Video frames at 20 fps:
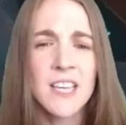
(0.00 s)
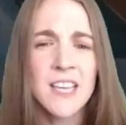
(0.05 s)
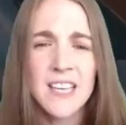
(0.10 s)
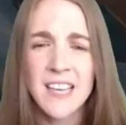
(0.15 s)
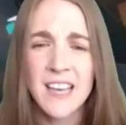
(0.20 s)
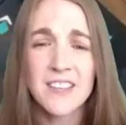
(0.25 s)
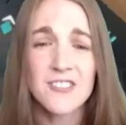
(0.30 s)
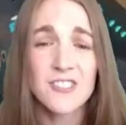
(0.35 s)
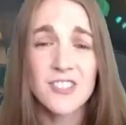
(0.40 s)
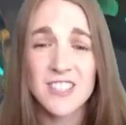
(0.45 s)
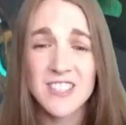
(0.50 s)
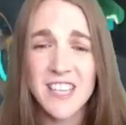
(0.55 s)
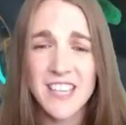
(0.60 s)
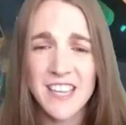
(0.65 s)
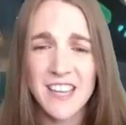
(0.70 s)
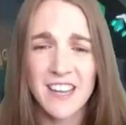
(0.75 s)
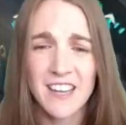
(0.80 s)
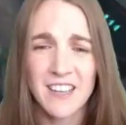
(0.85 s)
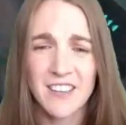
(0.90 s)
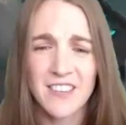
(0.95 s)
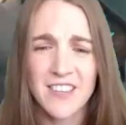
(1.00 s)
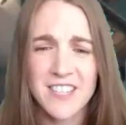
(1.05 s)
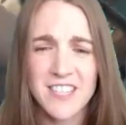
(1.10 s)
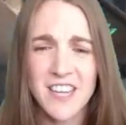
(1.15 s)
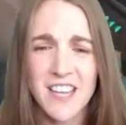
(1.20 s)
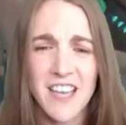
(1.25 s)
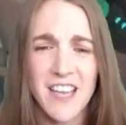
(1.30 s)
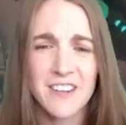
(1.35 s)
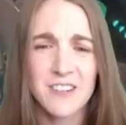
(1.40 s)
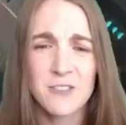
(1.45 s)
And just like on this
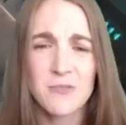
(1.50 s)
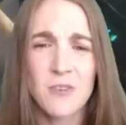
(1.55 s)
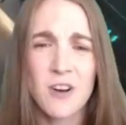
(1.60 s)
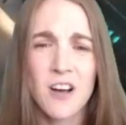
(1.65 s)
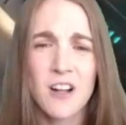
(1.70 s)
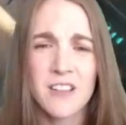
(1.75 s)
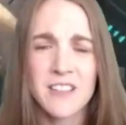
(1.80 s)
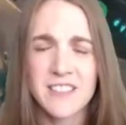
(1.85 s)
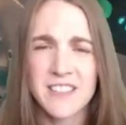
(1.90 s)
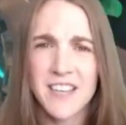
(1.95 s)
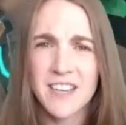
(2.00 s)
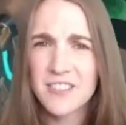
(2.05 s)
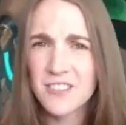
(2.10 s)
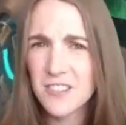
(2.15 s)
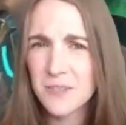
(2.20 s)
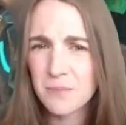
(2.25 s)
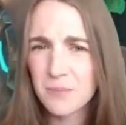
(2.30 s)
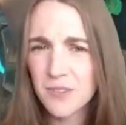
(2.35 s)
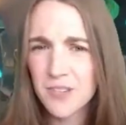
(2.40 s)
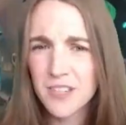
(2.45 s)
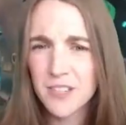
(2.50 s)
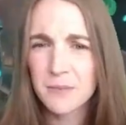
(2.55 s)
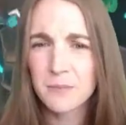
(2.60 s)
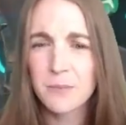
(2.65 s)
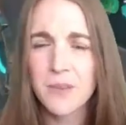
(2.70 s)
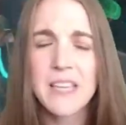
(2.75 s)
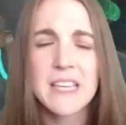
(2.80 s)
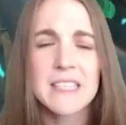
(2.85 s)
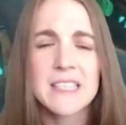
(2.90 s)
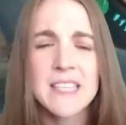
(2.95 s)
diagonal wall is actually a pretty good
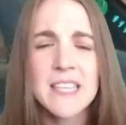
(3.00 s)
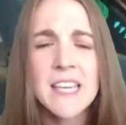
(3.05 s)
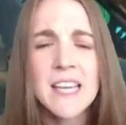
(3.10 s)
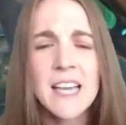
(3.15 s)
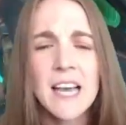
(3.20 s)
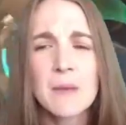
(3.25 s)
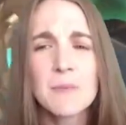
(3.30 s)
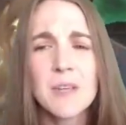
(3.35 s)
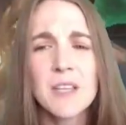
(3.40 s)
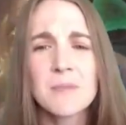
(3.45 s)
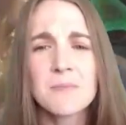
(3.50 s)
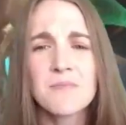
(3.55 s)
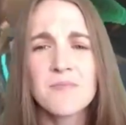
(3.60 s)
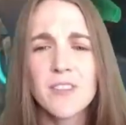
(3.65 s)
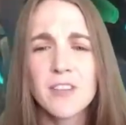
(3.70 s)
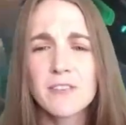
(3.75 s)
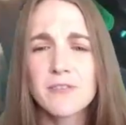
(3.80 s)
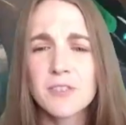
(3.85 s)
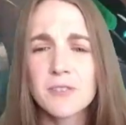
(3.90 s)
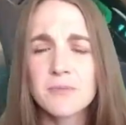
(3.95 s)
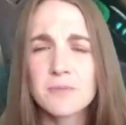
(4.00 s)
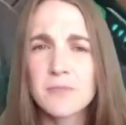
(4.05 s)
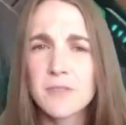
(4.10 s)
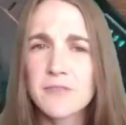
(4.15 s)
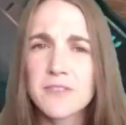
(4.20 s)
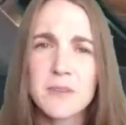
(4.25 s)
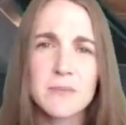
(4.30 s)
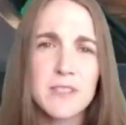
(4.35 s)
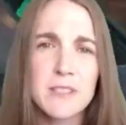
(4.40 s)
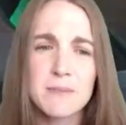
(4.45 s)
place. I mean, if
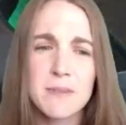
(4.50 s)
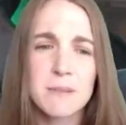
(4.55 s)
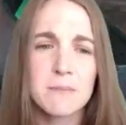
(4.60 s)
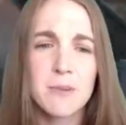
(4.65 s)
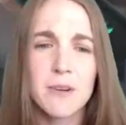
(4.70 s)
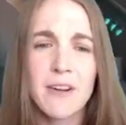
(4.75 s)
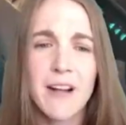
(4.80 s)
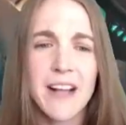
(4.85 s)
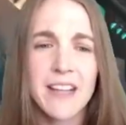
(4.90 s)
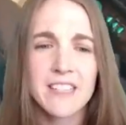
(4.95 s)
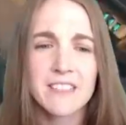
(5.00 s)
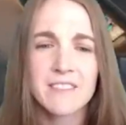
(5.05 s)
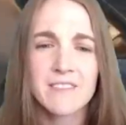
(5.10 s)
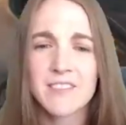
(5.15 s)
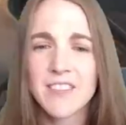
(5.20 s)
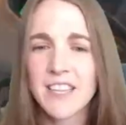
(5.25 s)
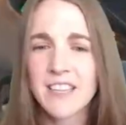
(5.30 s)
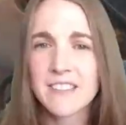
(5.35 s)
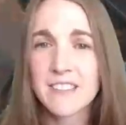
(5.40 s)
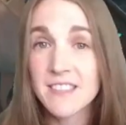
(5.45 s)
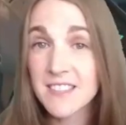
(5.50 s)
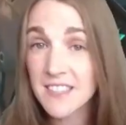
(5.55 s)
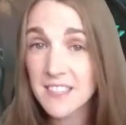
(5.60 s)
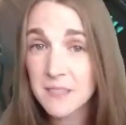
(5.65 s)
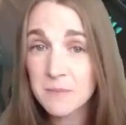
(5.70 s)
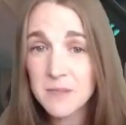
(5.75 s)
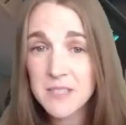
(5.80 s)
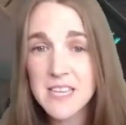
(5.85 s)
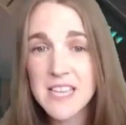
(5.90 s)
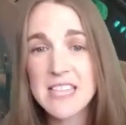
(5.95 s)
someone's being proactive, they can see them
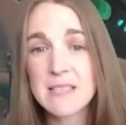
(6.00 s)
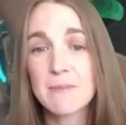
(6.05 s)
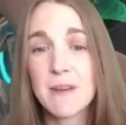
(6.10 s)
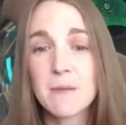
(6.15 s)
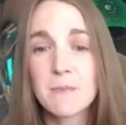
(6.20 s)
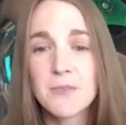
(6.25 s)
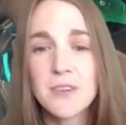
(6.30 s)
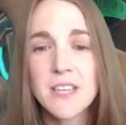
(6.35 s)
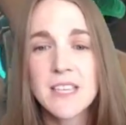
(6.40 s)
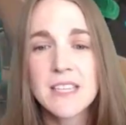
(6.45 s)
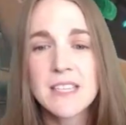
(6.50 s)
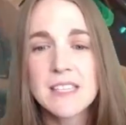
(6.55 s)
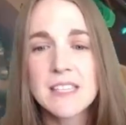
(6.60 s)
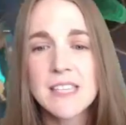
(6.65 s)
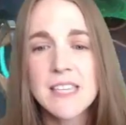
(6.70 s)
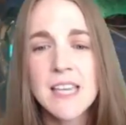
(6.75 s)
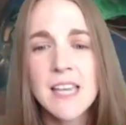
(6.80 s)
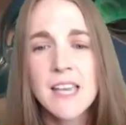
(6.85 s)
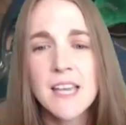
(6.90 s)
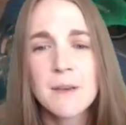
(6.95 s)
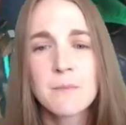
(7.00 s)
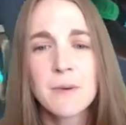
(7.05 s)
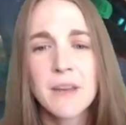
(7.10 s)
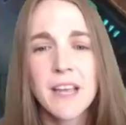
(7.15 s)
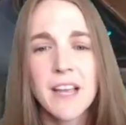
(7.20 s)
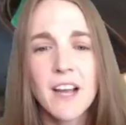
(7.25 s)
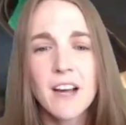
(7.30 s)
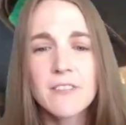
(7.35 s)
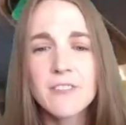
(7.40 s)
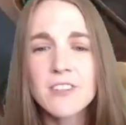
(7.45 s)
and take them out pretty easily, but it
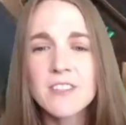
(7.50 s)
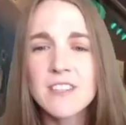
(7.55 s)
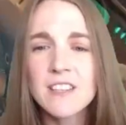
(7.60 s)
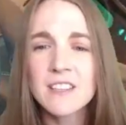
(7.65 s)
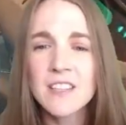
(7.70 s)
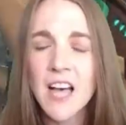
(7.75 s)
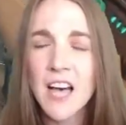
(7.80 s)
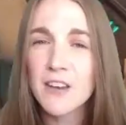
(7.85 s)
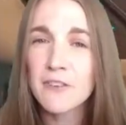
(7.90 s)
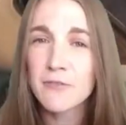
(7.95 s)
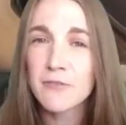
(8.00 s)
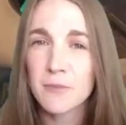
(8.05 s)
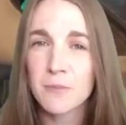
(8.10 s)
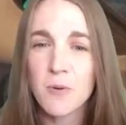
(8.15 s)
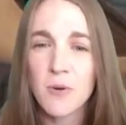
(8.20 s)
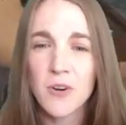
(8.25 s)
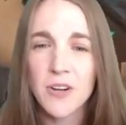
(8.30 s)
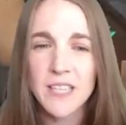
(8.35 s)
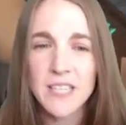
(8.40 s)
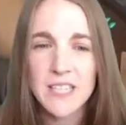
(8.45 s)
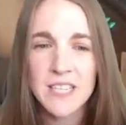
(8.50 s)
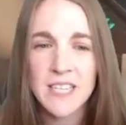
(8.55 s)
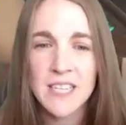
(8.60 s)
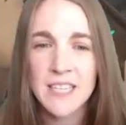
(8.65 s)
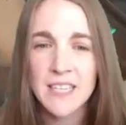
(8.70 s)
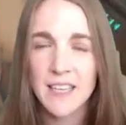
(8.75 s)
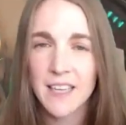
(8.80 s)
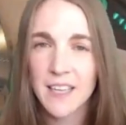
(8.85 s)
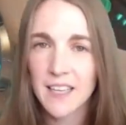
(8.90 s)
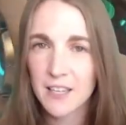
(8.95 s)
covers a lot of the point.
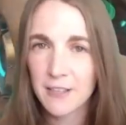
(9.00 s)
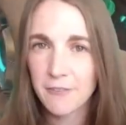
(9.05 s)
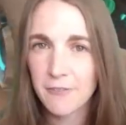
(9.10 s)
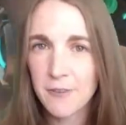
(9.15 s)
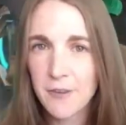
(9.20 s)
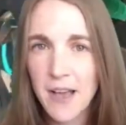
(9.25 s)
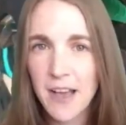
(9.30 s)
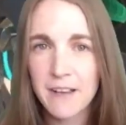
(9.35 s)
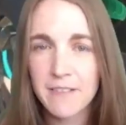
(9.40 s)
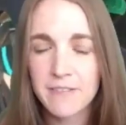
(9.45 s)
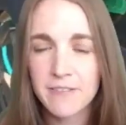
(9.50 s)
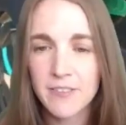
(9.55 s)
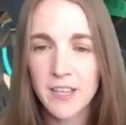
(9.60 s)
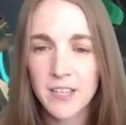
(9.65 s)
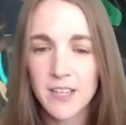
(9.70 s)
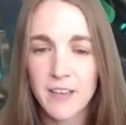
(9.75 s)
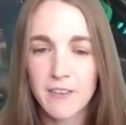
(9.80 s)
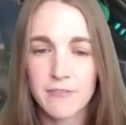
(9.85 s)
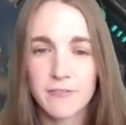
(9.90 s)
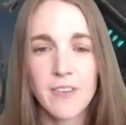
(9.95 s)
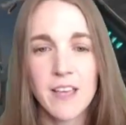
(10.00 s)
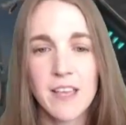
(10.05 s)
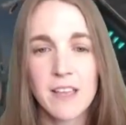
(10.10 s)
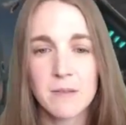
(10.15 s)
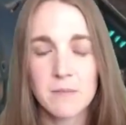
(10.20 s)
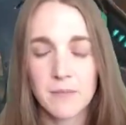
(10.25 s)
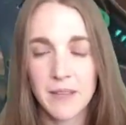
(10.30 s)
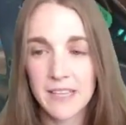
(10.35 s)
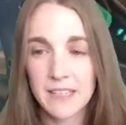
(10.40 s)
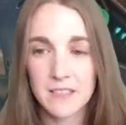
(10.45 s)
And if you have enough
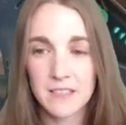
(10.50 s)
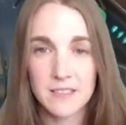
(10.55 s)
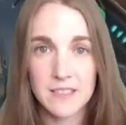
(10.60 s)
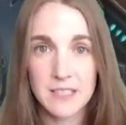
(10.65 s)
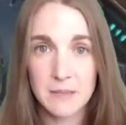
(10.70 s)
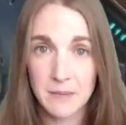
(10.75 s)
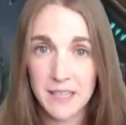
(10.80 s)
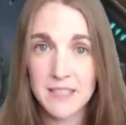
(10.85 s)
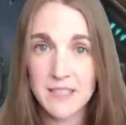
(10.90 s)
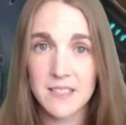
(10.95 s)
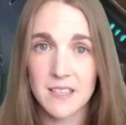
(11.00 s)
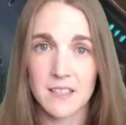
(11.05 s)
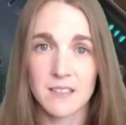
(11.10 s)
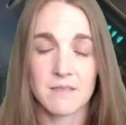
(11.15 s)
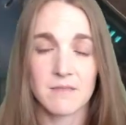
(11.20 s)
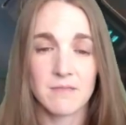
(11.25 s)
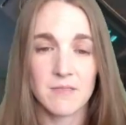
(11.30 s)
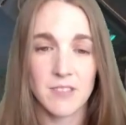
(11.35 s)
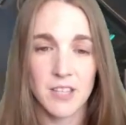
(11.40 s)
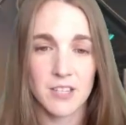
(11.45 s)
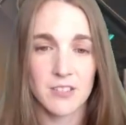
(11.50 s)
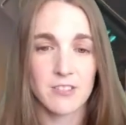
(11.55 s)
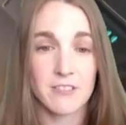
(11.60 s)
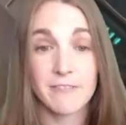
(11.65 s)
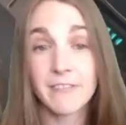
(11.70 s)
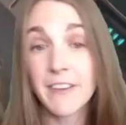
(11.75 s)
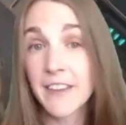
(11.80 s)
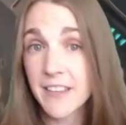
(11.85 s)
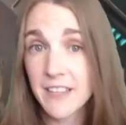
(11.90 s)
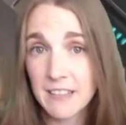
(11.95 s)
like teammates that are
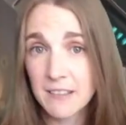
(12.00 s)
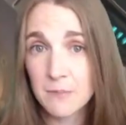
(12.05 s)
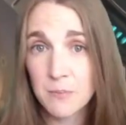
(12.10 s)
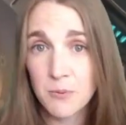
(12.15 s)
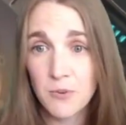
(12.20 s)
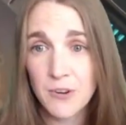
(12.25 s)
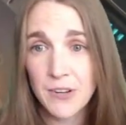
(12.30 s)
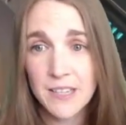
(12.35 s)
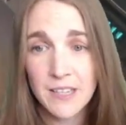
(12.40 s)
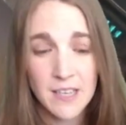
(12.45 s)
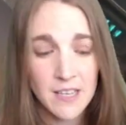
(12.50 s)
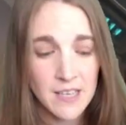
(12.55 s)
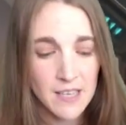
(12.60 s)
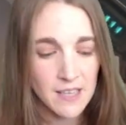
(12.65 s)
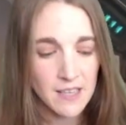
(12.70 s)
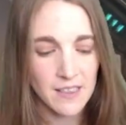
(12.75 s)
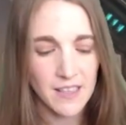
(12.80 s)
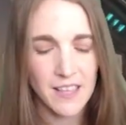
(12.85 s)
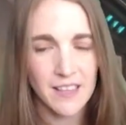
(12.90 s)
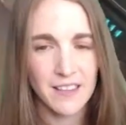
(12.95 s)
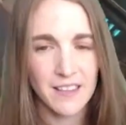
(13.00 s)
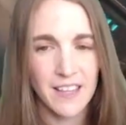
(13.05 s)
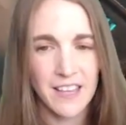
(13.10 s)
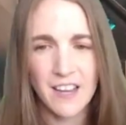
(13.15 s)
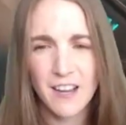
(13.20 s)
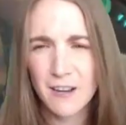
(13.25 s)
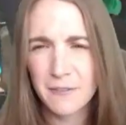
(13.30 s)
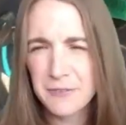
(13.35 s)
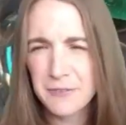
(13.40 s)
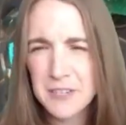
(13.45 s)
defending the point, then like
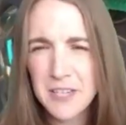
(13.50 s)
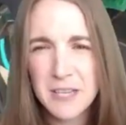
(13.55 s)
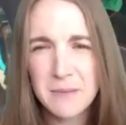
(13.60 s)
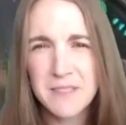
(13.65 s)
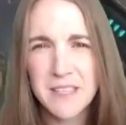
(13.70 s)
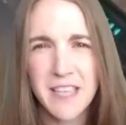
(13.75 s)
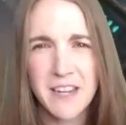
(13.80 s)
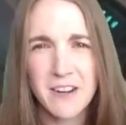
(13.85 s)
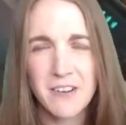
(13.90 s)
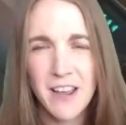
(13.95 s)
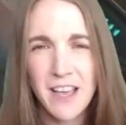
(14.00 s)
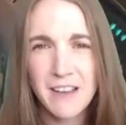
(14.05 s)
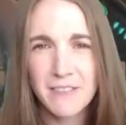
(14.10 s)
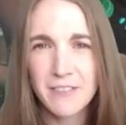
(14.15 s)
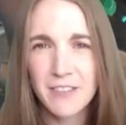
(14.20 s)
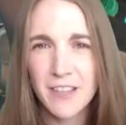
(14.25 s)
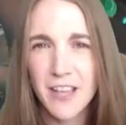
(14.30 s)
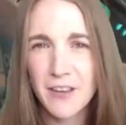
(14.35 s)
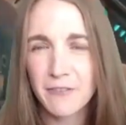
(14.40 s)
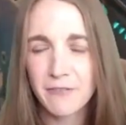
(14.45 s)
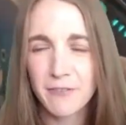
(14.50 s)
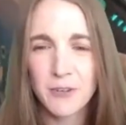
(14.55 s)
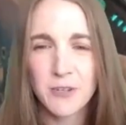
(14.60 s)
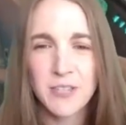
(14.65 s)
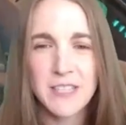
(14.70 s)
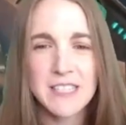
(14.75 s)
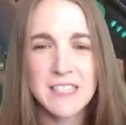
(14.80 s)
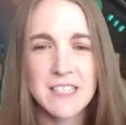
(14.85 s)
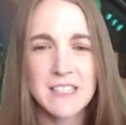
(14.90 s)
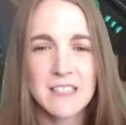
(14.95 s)
oftentimes they don't have a lot of
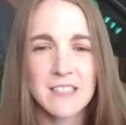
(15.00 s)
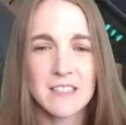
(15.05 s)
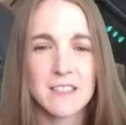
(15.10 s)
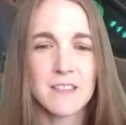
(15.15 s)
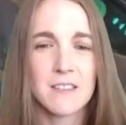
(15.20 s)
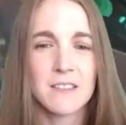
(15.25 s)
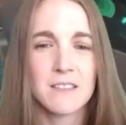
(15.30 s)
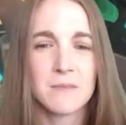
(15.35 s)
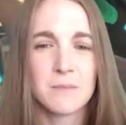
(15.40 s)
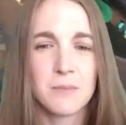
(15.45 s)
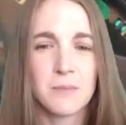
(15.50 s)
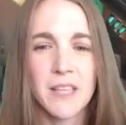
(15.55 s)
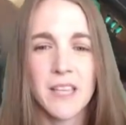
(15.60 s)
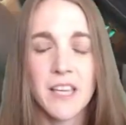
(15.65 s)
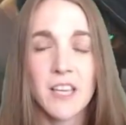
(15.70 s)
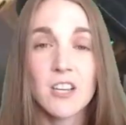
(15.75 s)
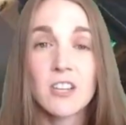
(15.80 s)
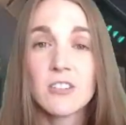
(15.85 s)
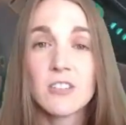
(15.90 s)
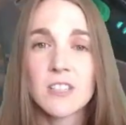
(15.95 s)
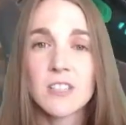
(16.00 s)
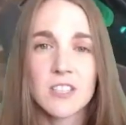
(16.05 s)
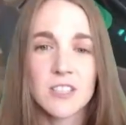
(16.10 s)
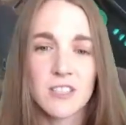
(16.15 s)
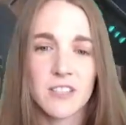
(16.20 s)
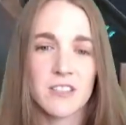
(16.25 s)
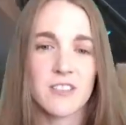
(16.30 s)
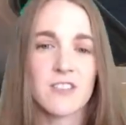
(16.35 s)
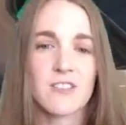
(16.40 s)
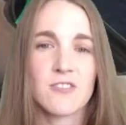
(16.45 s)
focus to be like, oh, a
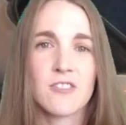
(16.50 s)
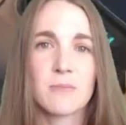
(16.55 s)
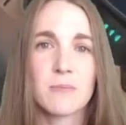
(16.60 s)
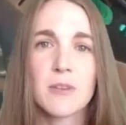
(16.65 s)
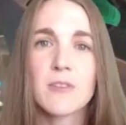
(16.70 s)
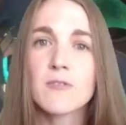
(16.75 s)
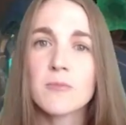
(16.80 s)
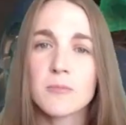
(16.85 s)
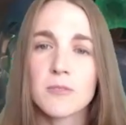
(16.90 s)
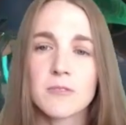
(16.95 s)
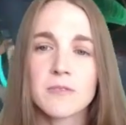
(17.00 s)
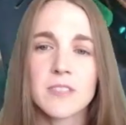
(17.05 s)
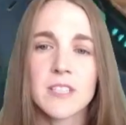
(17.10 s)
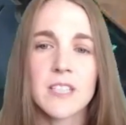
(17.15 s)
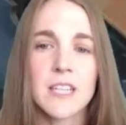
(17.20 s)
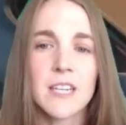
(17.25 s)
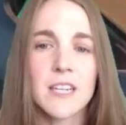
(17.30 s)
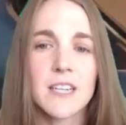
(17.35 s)
turret is shooting me from over here.